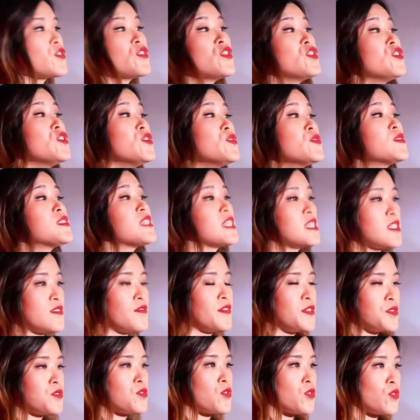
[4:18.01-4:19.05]
the news is
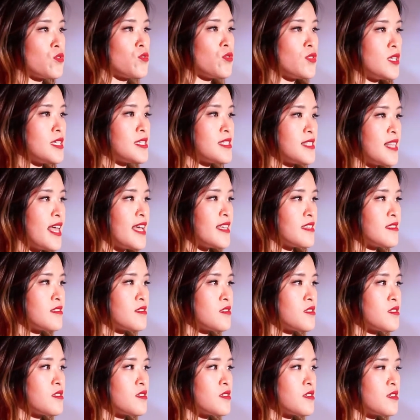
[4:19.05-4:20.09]
filtered through this
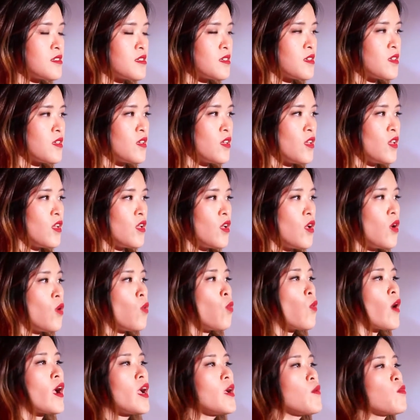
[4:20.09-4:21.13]
lens.
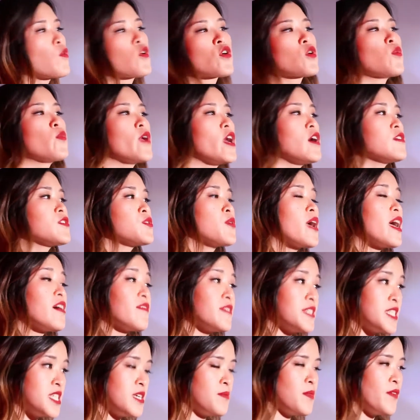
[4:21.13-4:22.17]
Where I work, we also have a
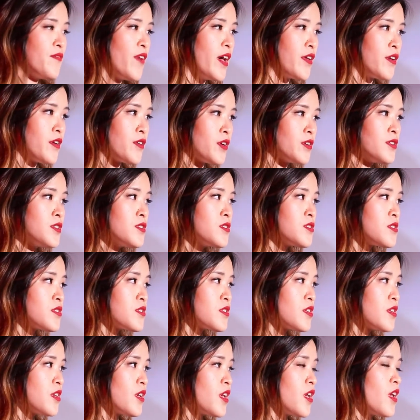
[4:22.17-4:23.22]
team of editors,
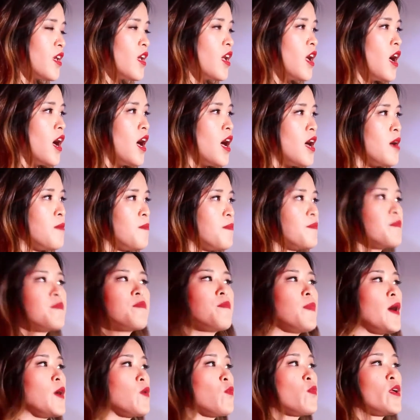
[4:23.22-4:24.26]

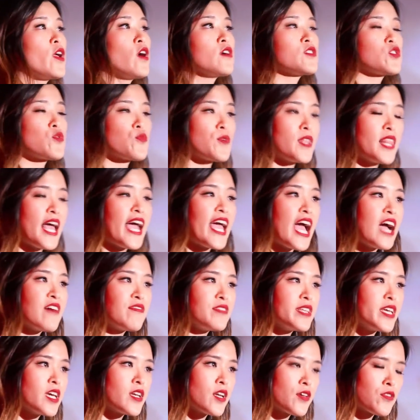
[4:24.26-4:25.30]
but we also rely
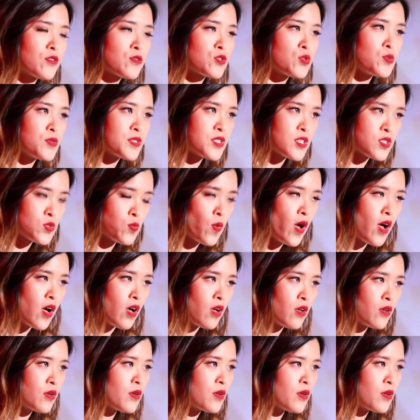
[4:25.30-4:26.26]
heavily on other tools as well.